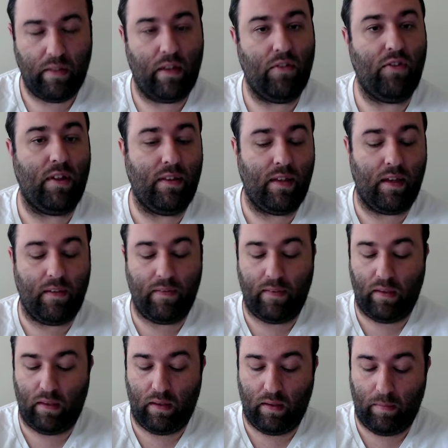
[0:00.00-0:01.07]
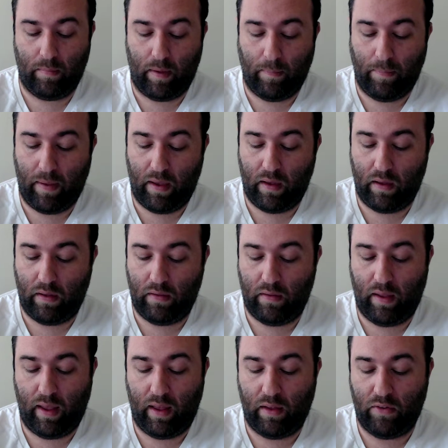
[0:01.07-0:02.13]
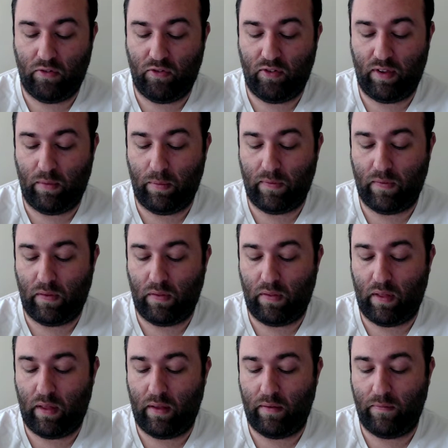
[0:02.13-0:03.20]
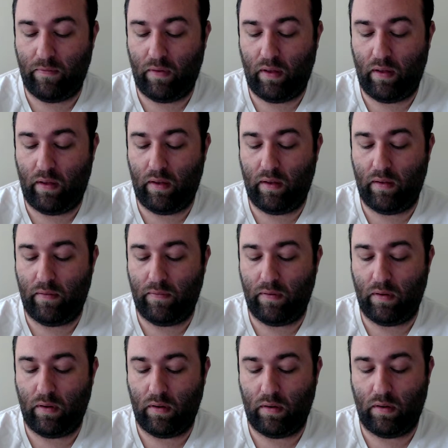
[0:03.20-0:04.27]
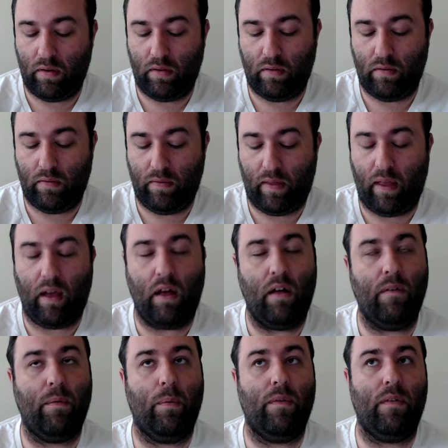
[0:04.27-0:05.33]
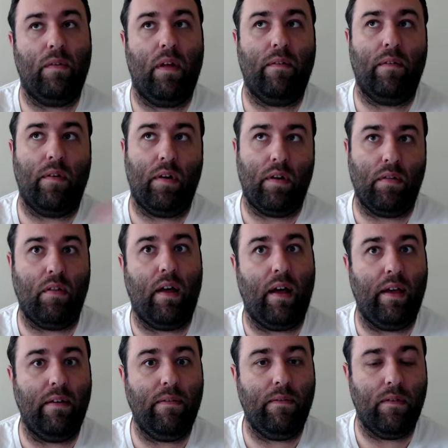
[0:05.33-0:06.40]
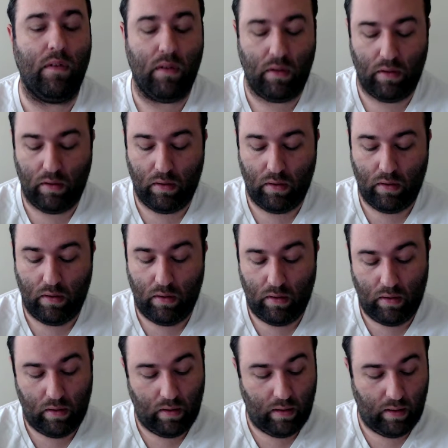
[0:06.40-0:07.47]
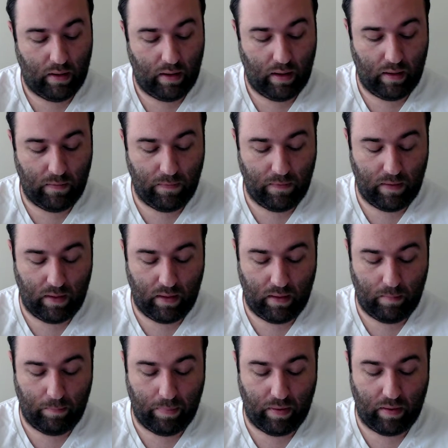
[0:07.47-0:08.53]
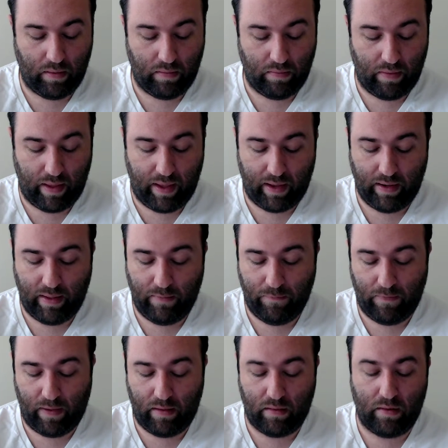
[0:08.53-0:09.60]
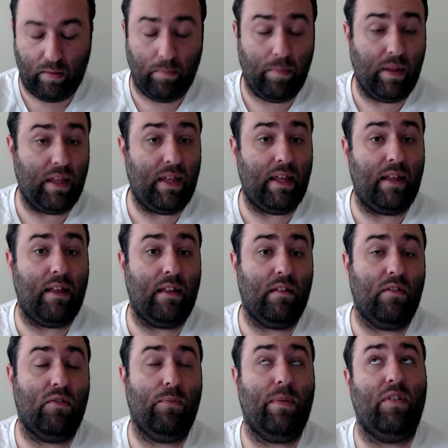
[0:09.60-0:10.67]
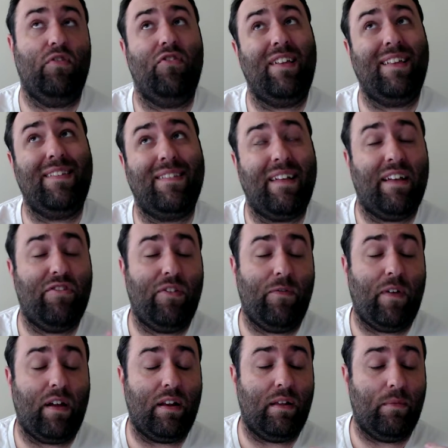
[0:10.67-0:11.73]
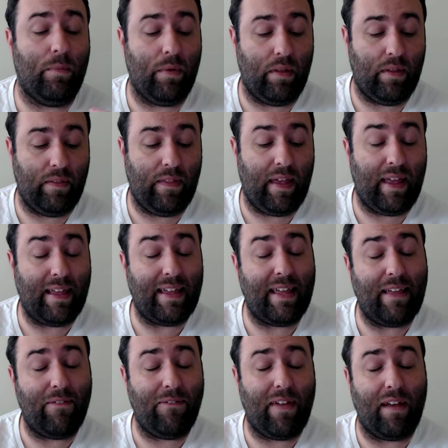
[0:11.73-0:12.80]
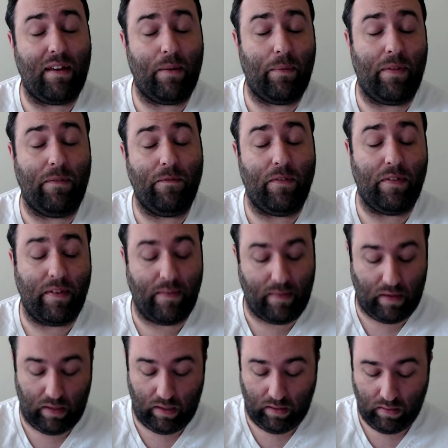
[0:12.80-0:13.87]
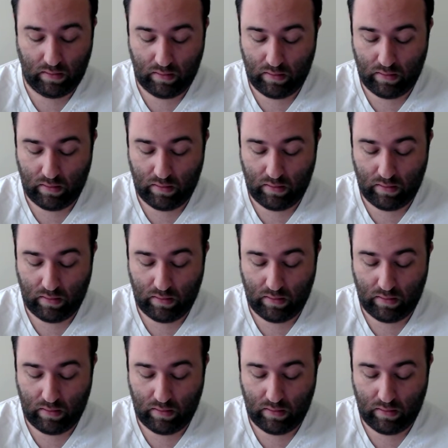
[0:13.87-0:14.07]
Then she tells him about how she was the love of her, that Oliver was the love of her life. And then, but glad he found it, but he, but she is glad she found it with, that he found it with Felicity.